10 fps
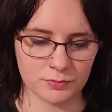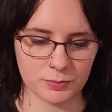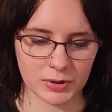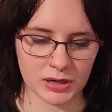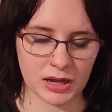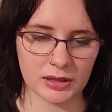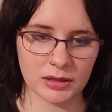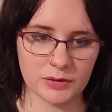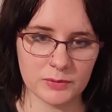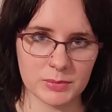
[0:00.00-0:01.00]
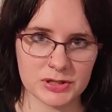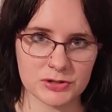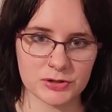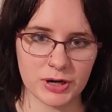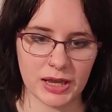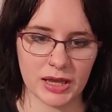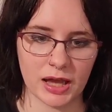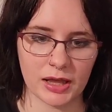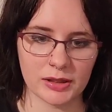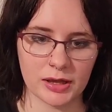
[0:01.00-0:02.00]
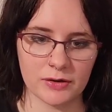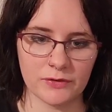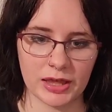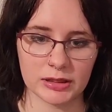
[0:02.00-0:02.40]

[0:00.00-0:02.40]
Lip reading: But I love a mystery. I love a